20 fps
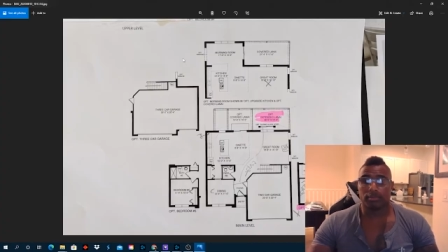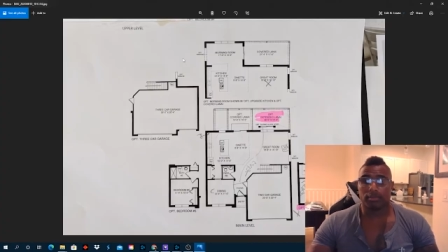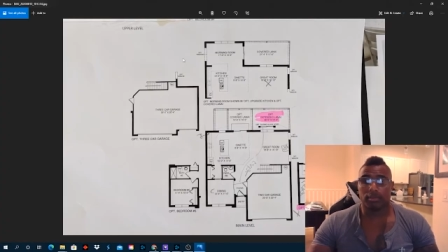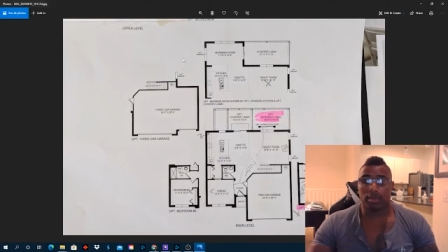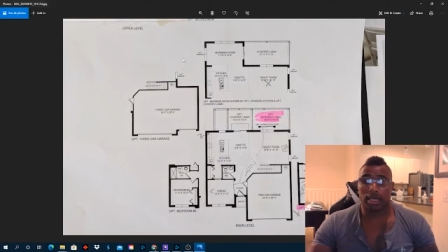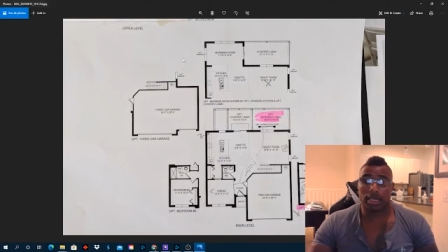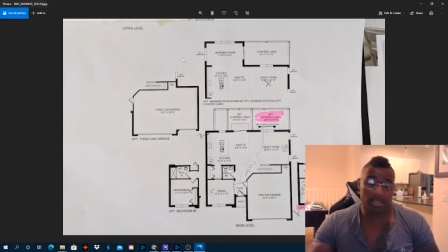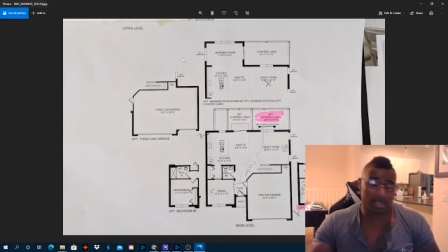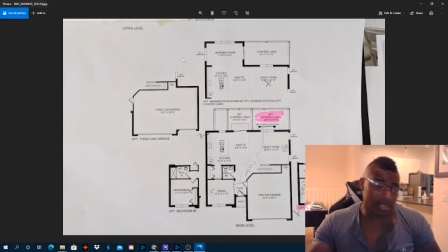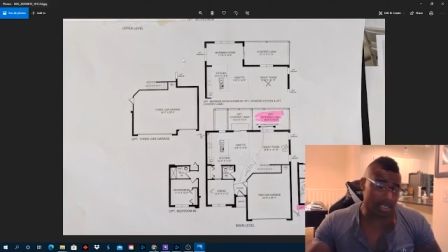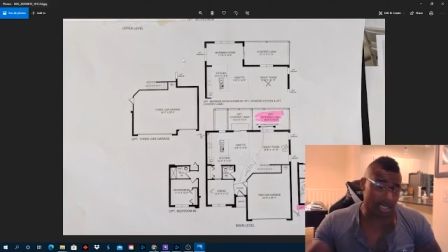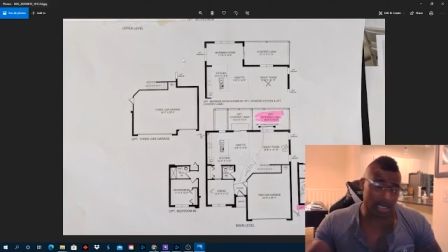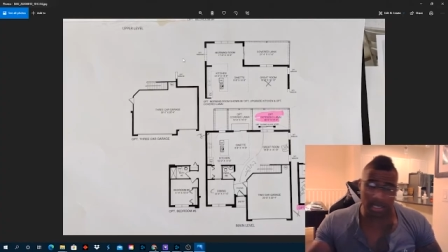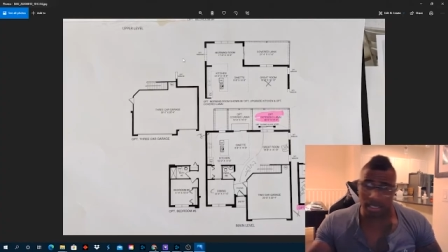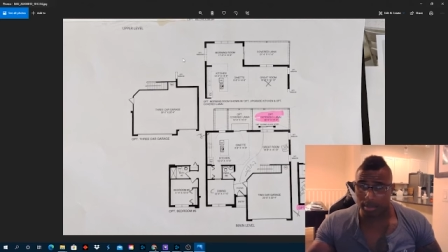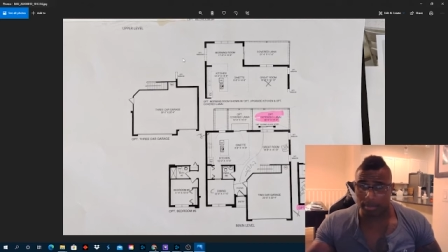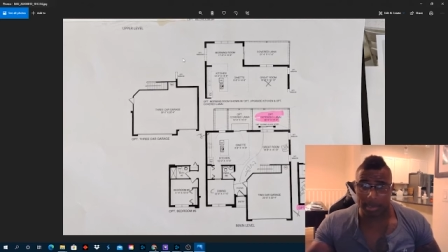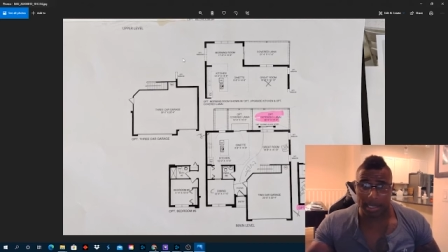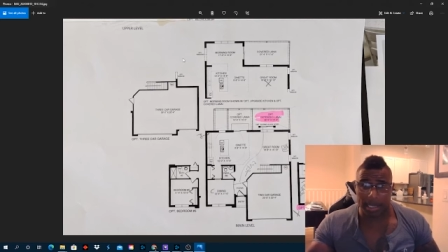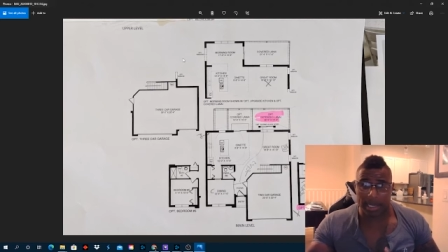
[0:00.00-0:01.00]
I
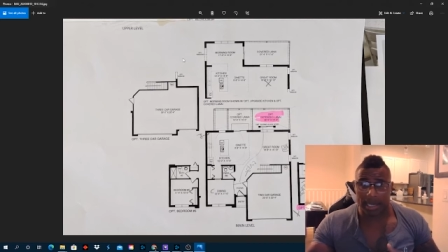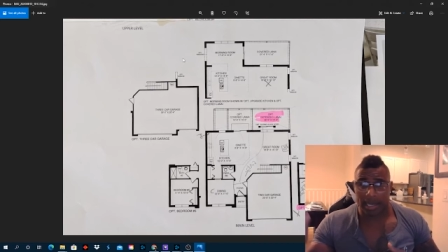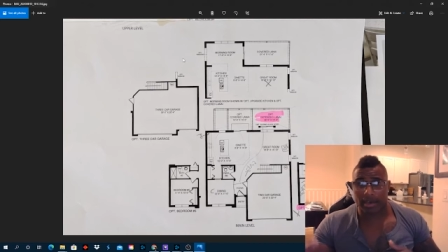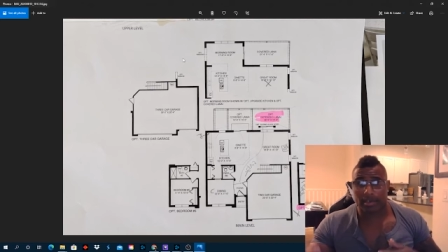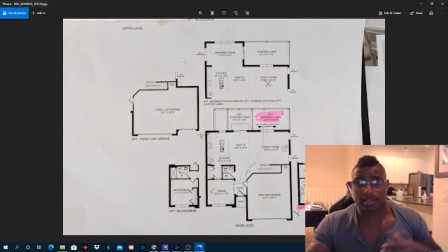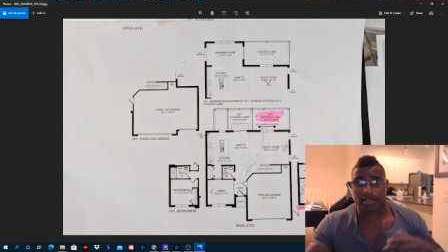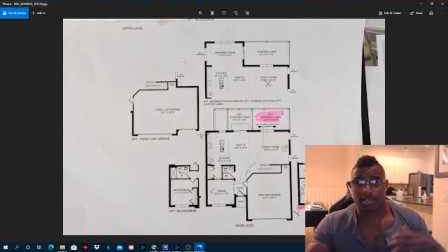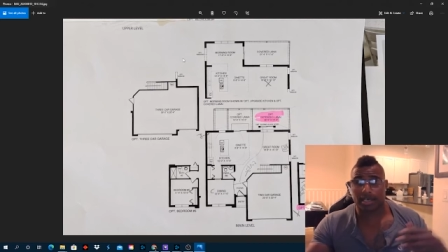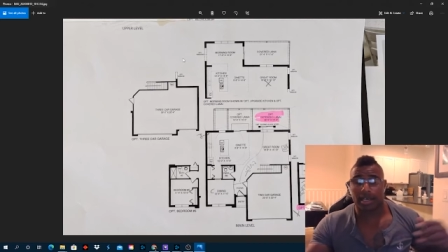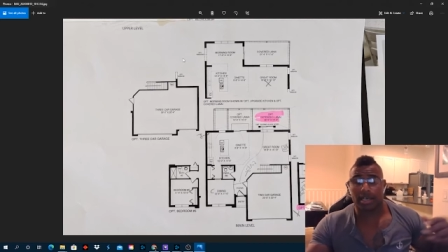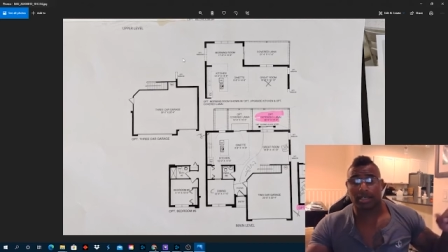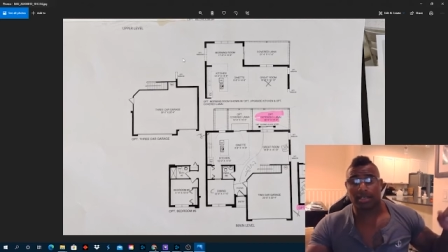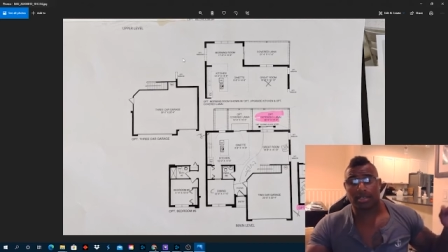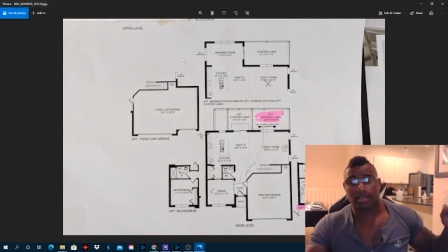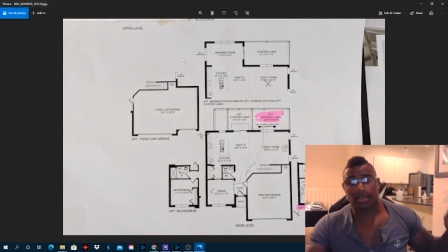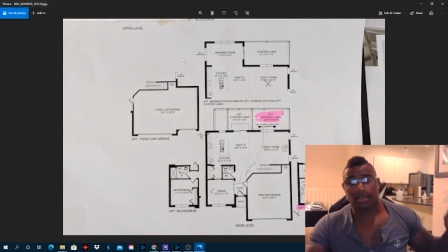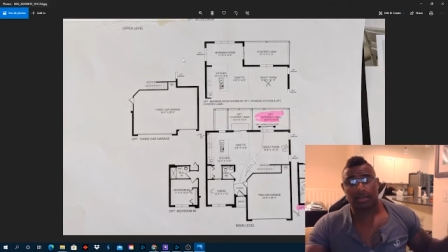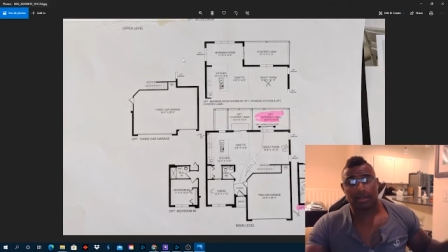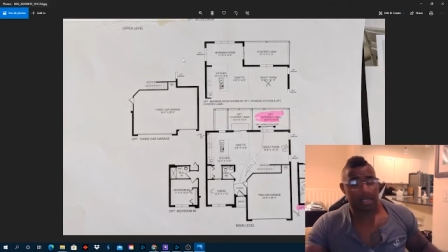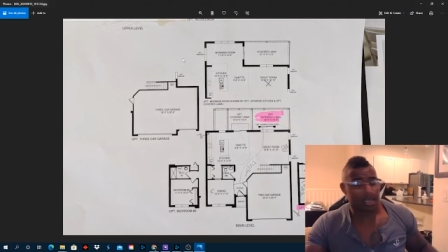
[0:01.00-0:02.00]
decided to buy a house,
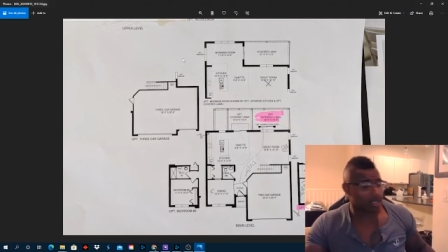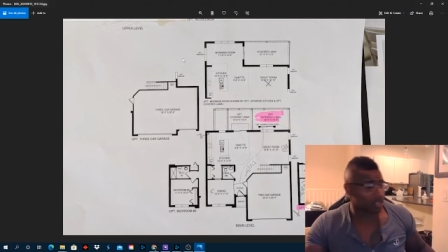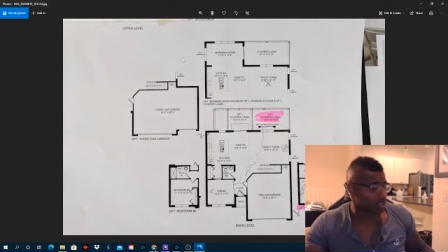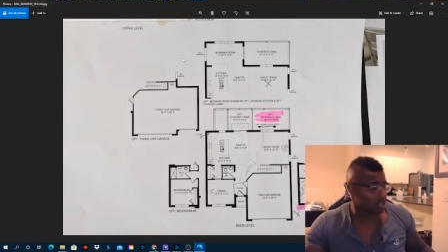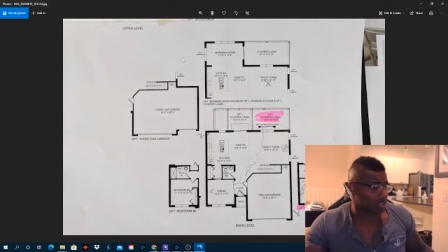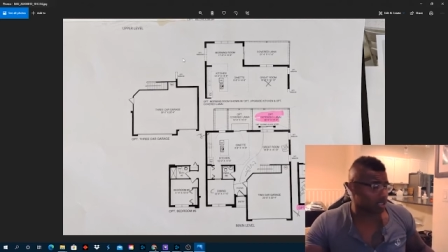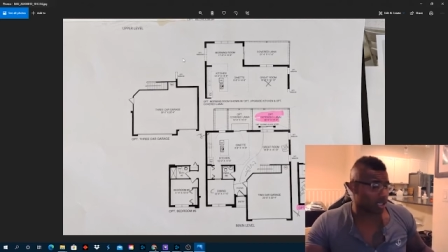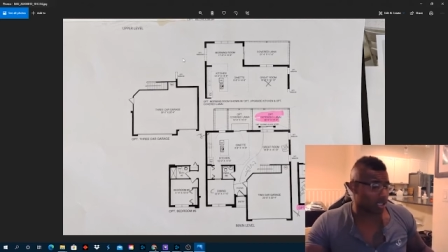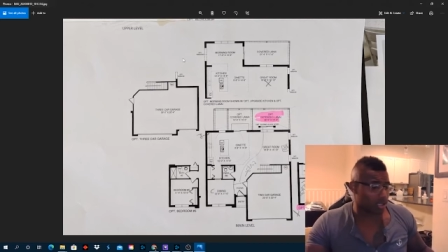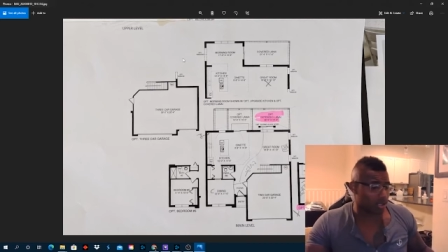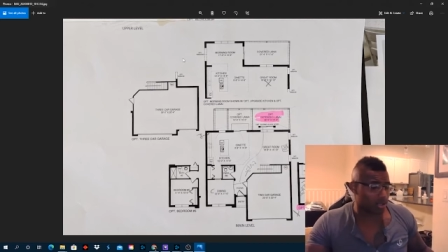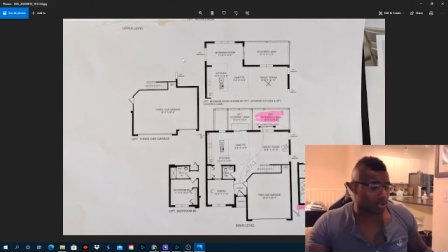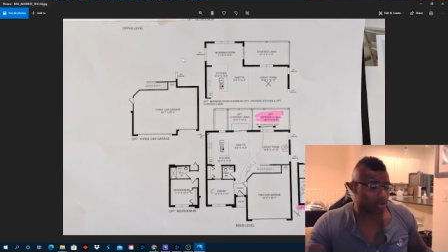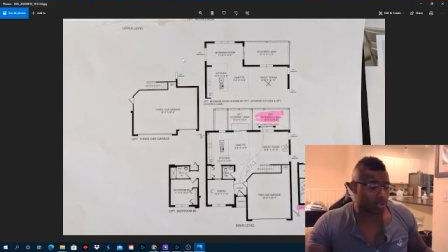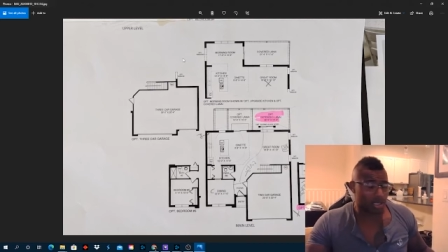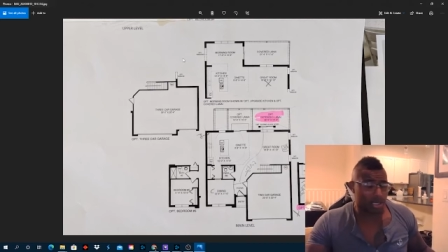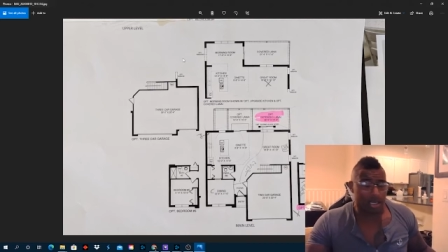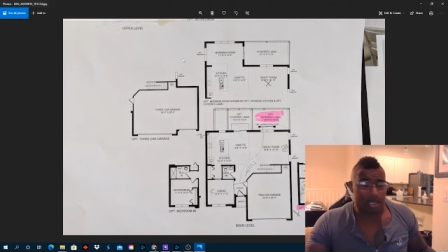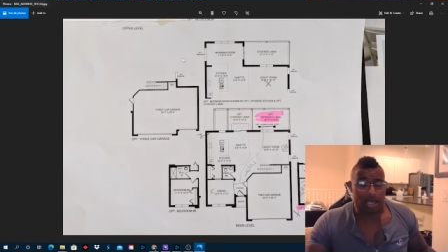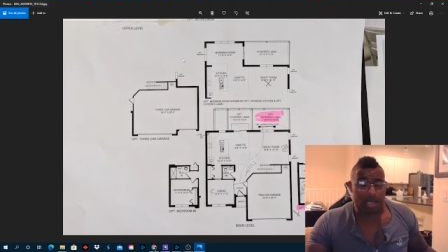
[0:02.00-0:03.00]
guys.
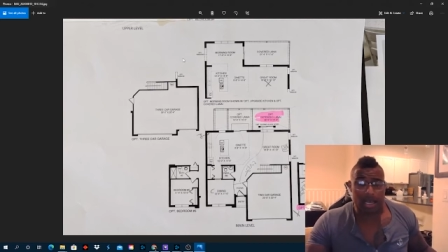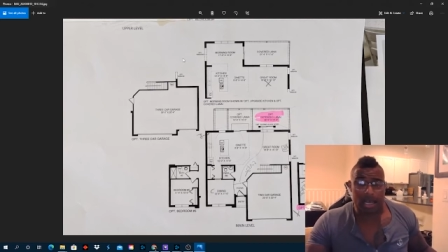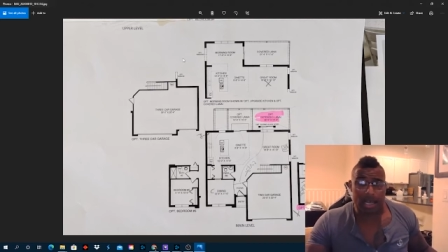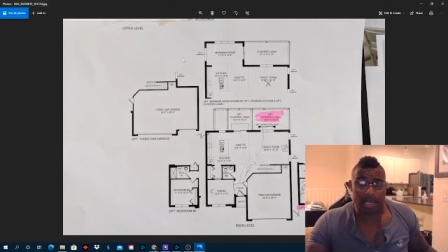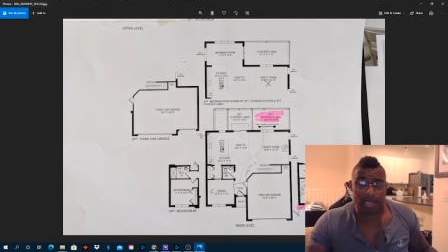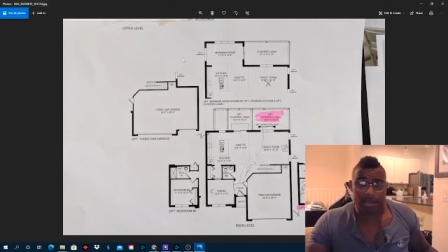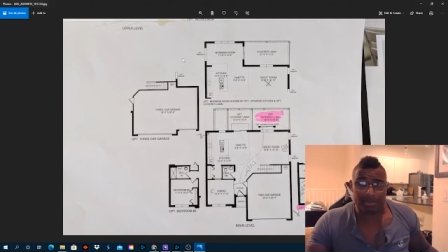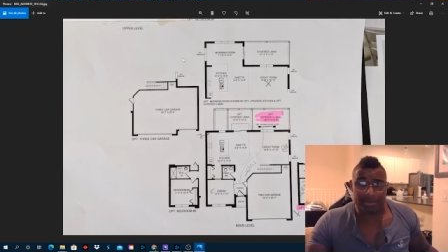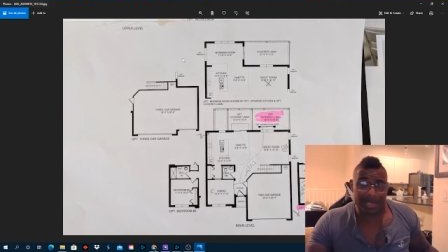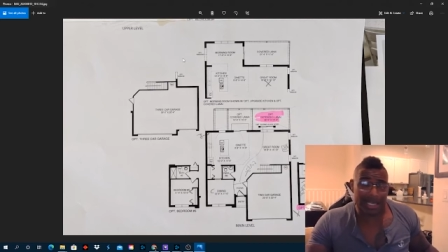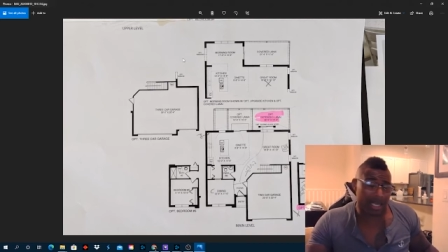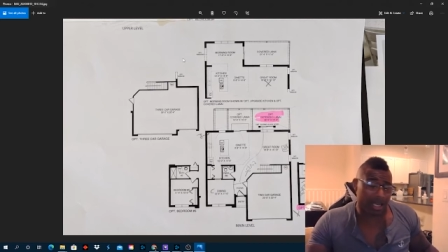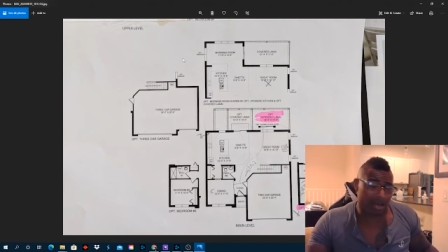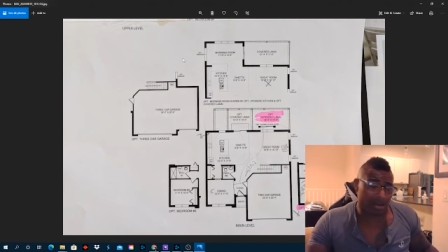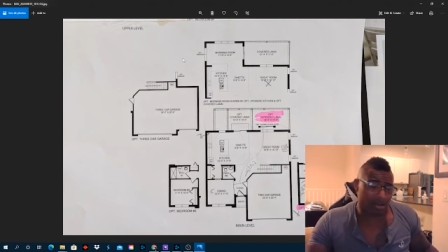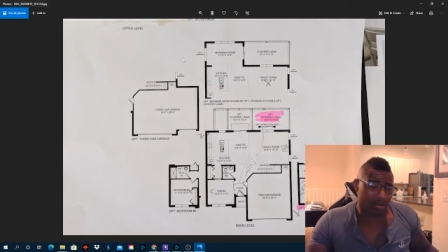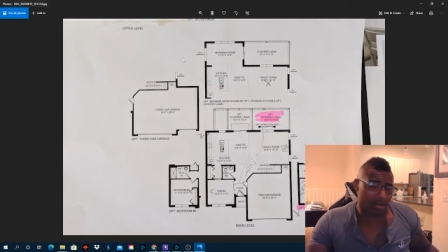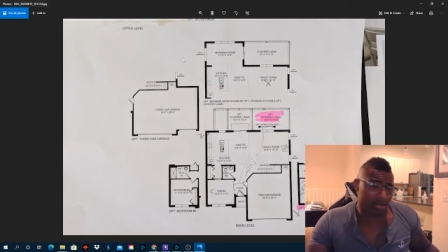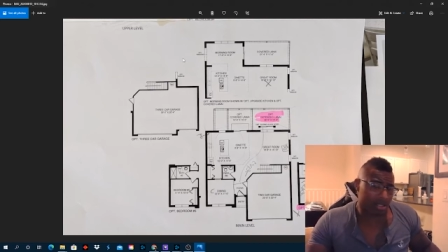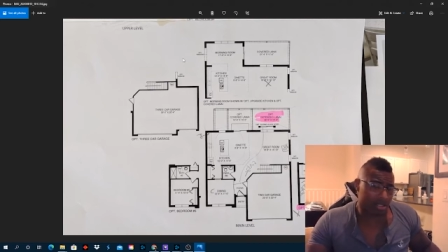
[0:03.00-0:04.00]
So I am
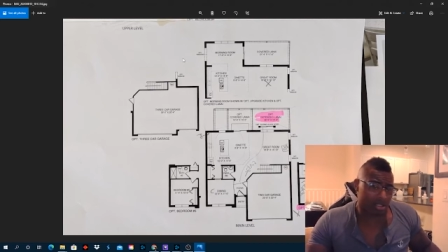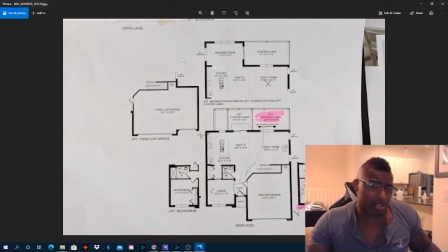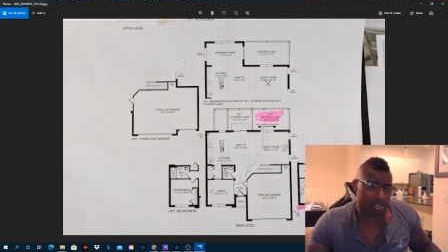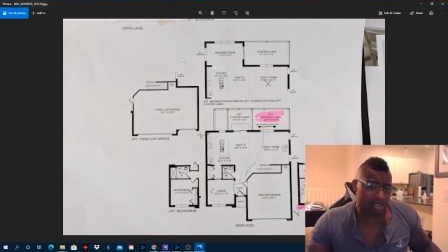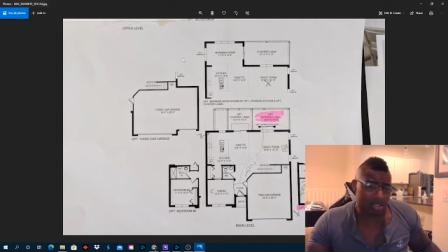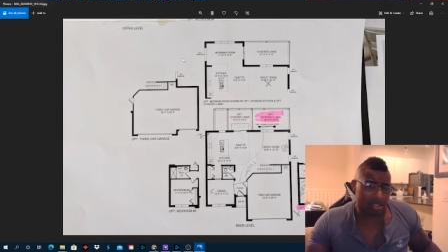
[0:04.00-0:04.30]
now